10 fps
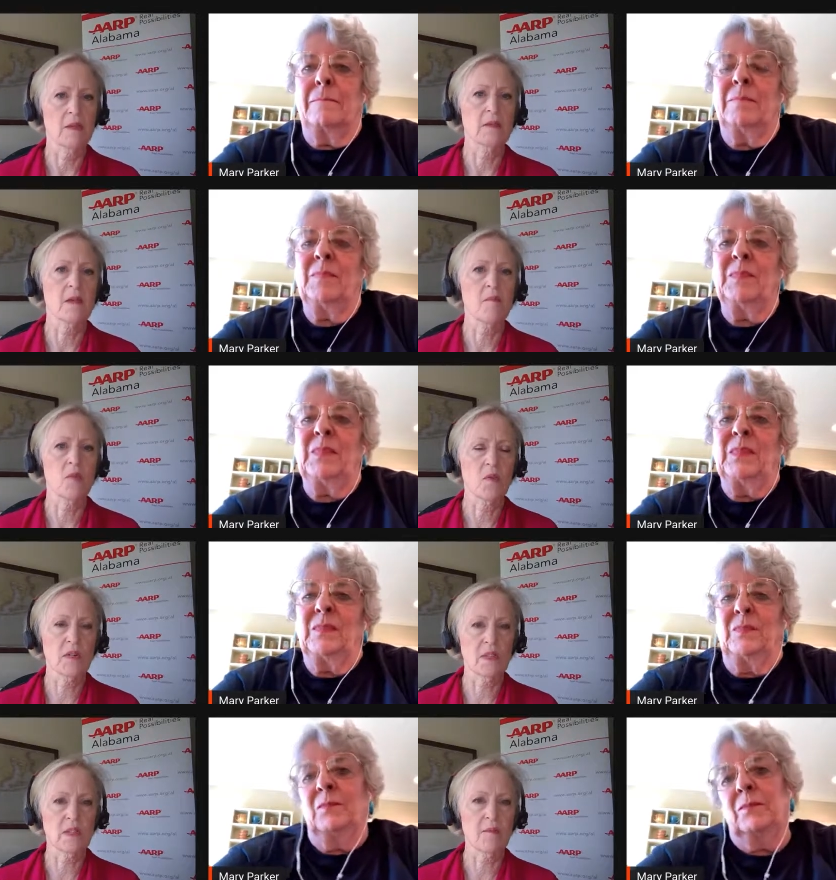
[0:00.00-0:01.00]
Speaker 1: at some
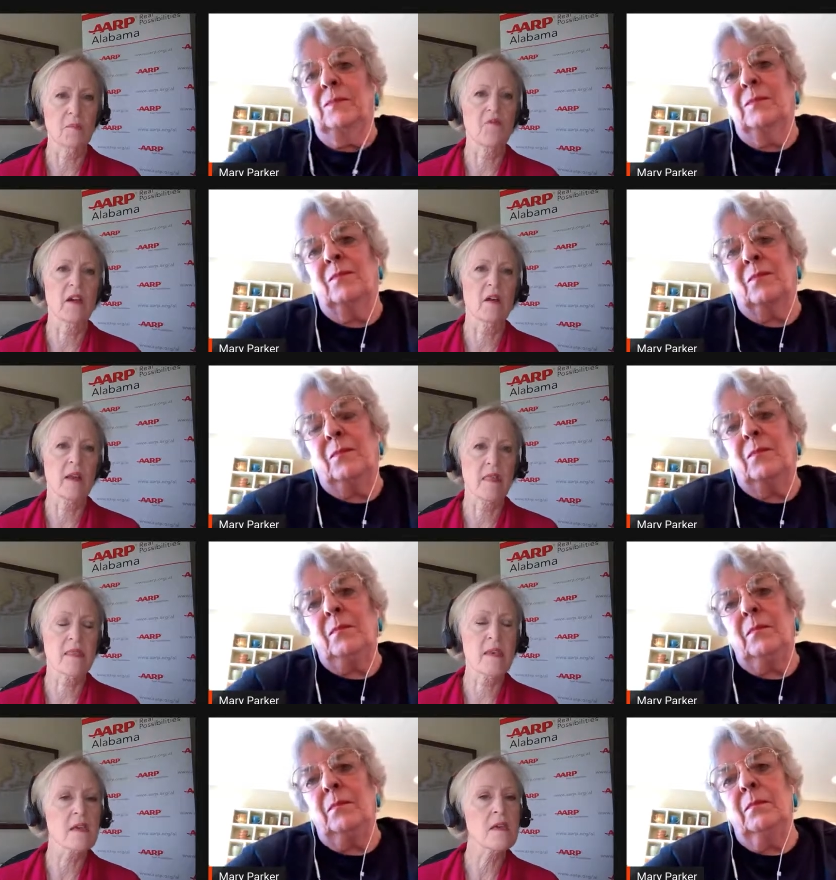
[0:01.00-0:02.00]
points. Is it fairly
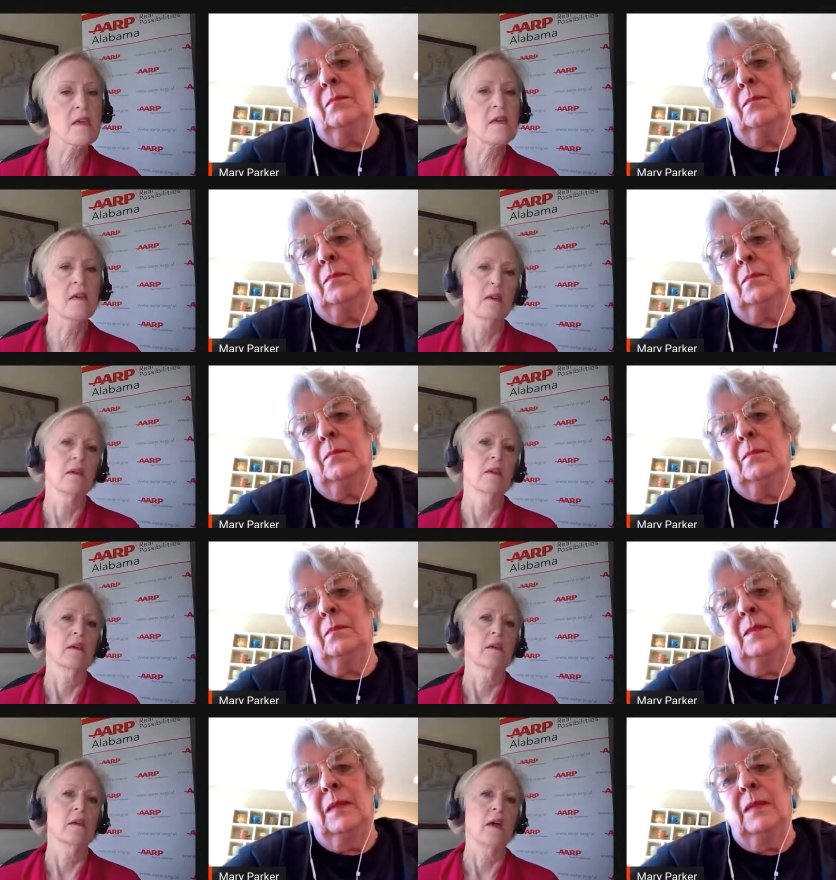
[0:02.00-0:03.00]
thin?
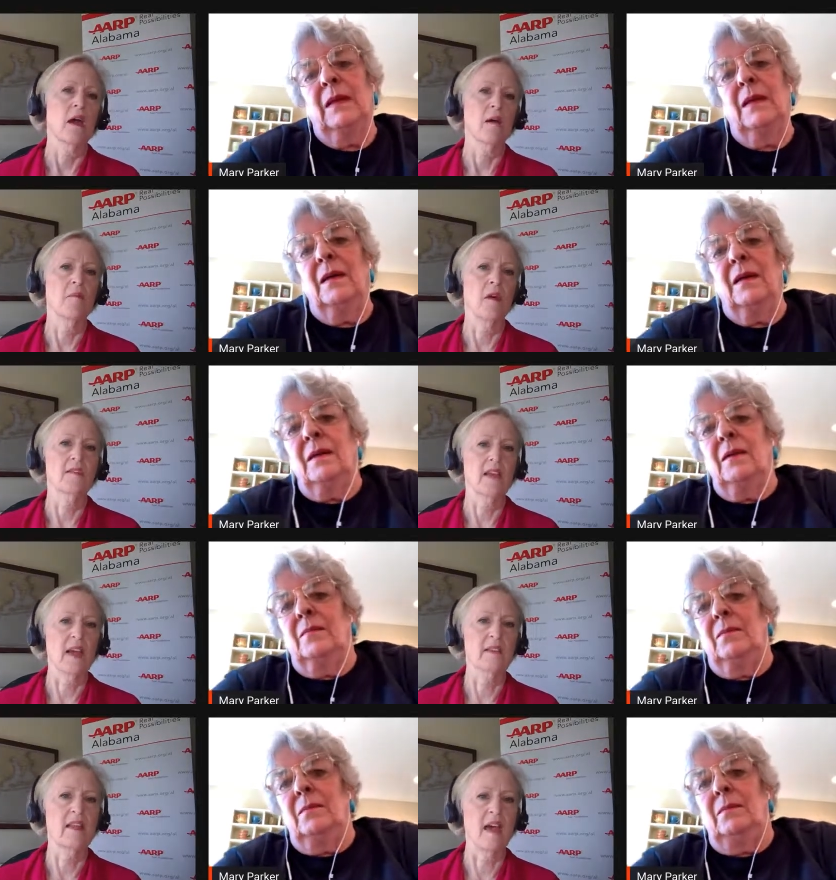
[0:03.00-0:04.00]
um, as,
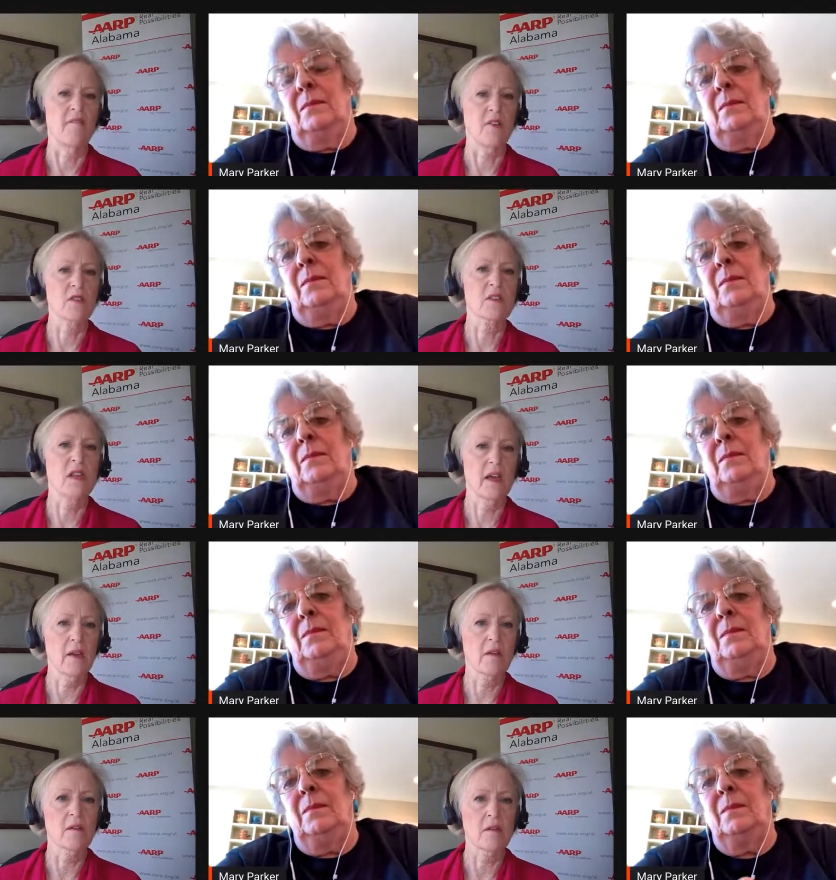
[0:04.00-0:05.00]
as that first
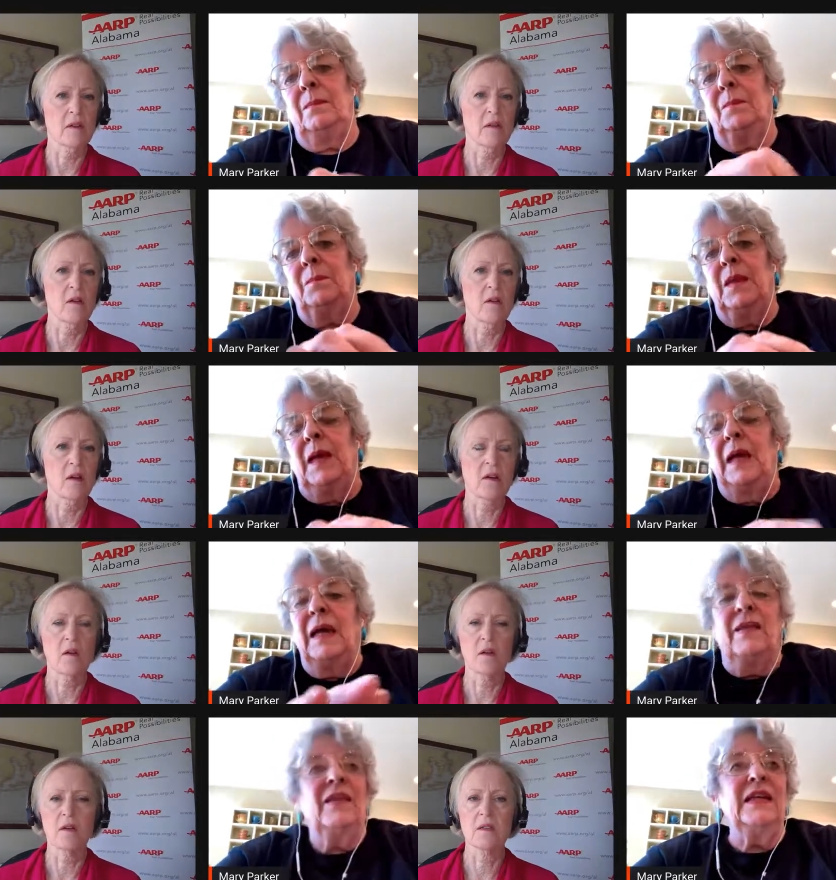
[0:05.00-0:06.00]
layer
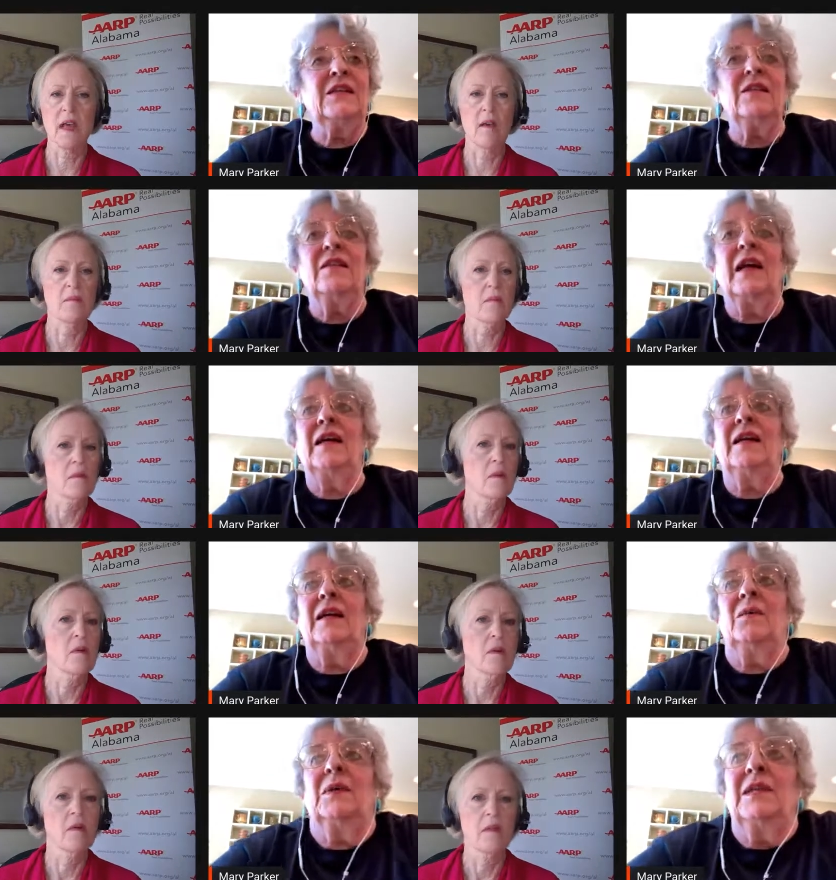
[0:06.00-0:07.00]
Speaker 2: or, or this that
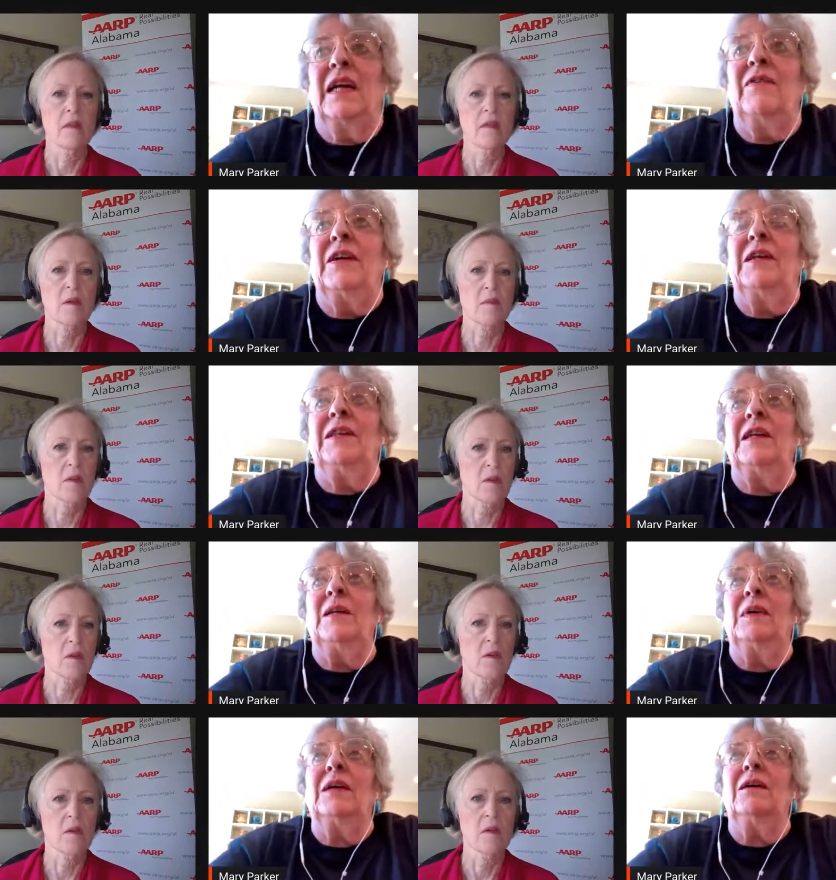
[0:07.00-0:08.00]
layer was not very
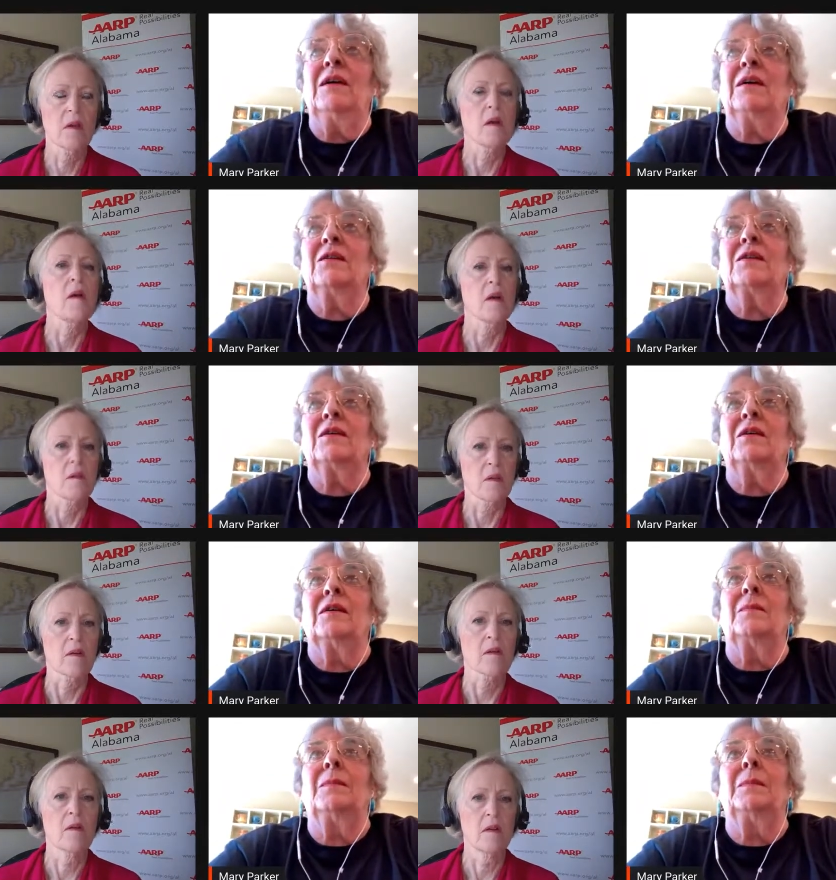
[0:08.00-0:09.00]
thin because
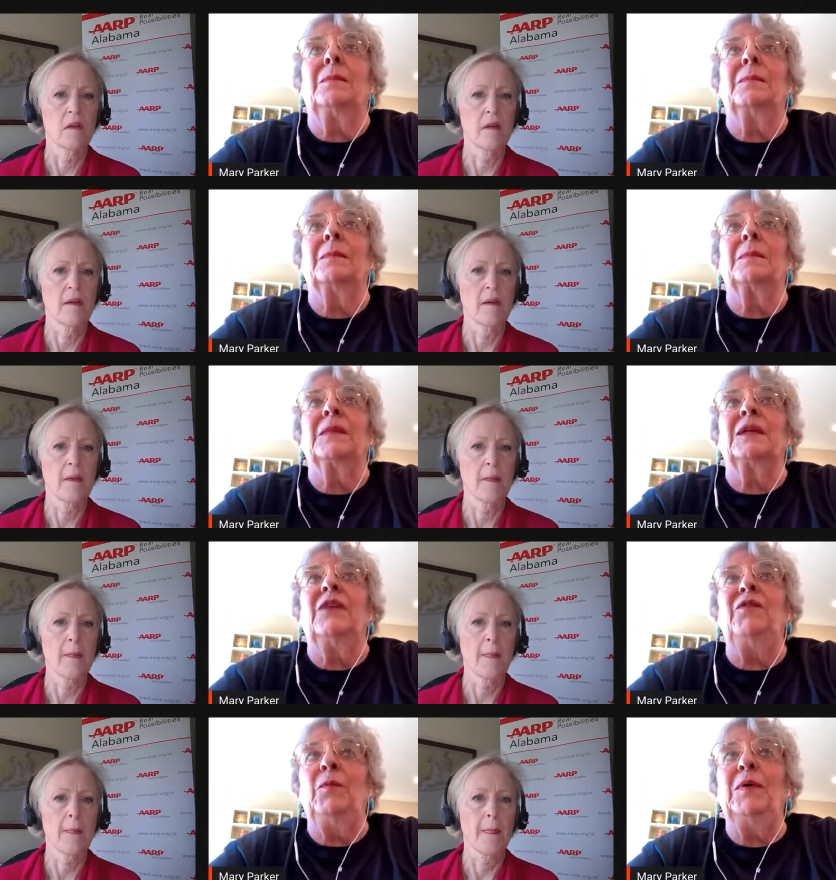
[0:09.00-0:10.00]
um,
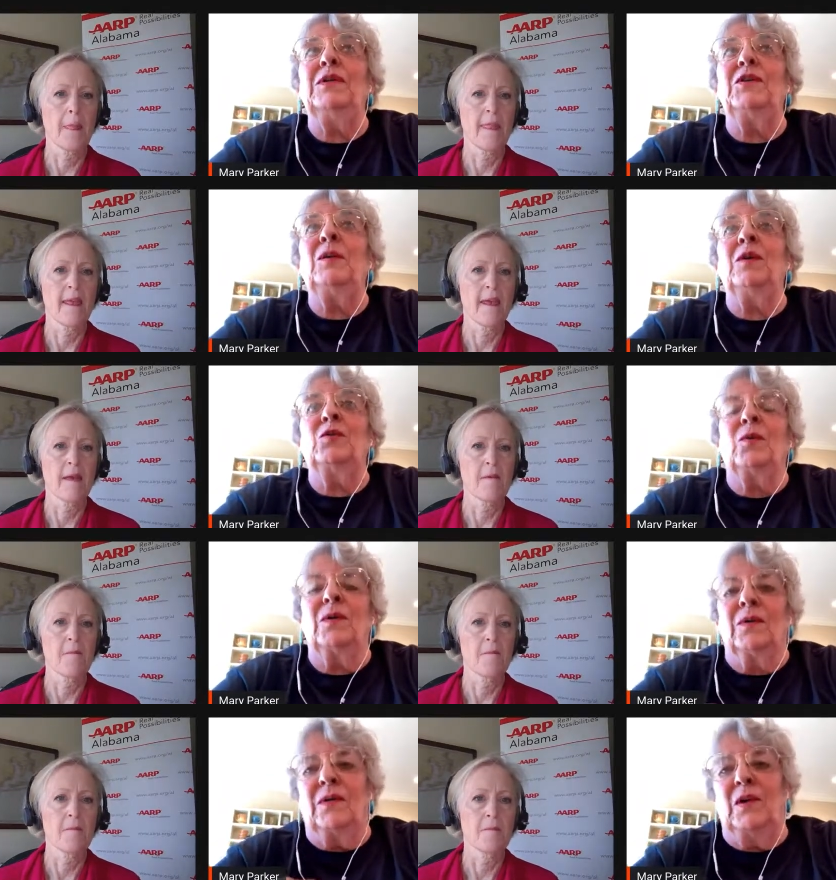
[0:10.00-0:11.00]
if you put too much
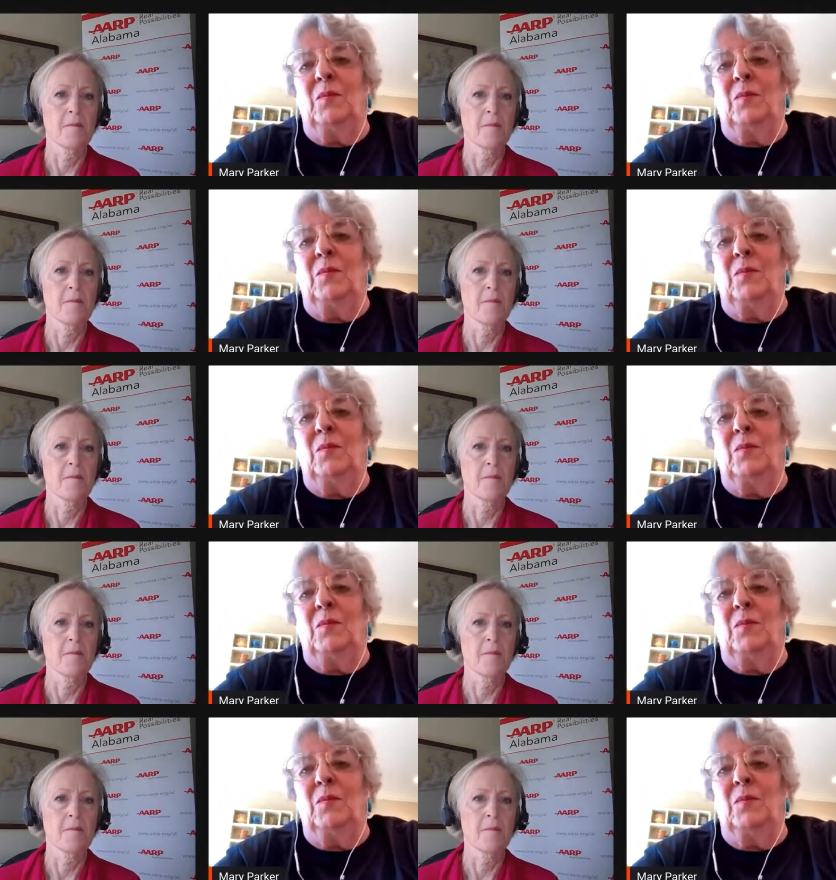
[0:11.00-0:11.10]
water on your